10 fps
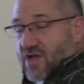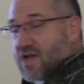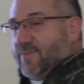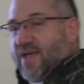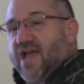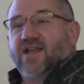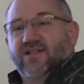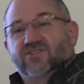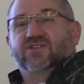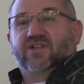not a
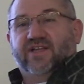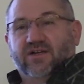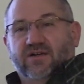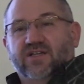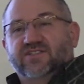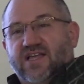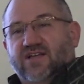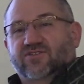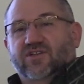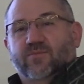bad insulator. It's
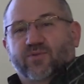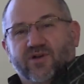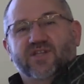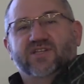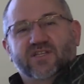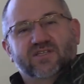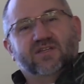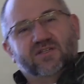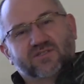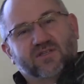actually a pretty
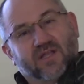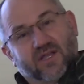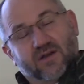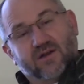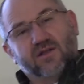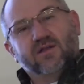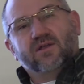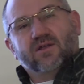decent insulator